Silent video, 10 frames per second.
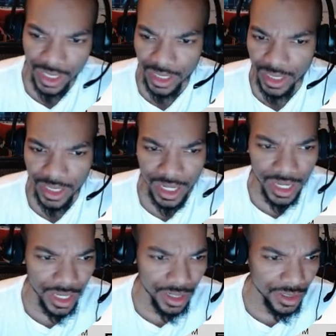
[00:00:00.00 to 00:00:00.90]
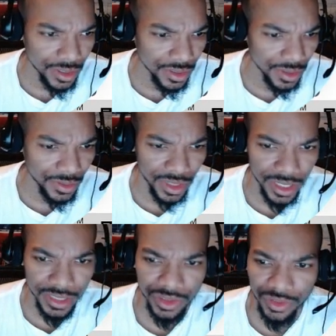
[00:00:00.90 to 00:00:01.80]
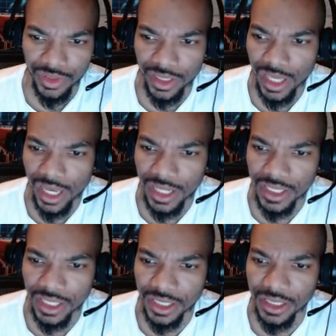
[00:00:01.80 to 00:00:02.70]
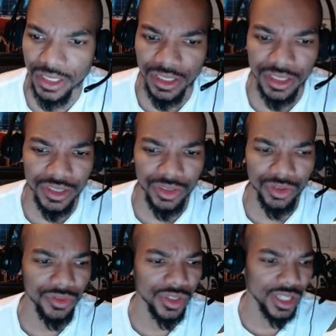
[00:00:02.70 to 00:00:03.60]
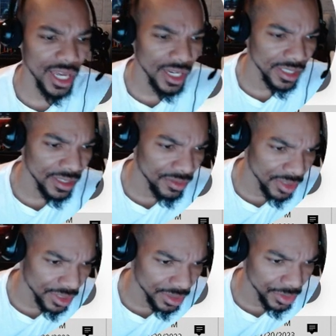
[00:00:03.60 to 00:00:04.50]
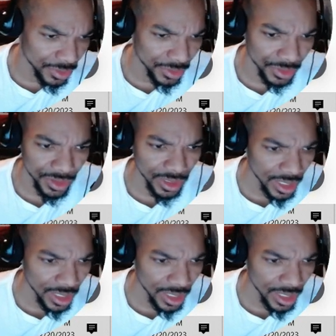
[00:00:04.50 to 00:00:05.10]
Now, okay, so vacation. So the vacation rentals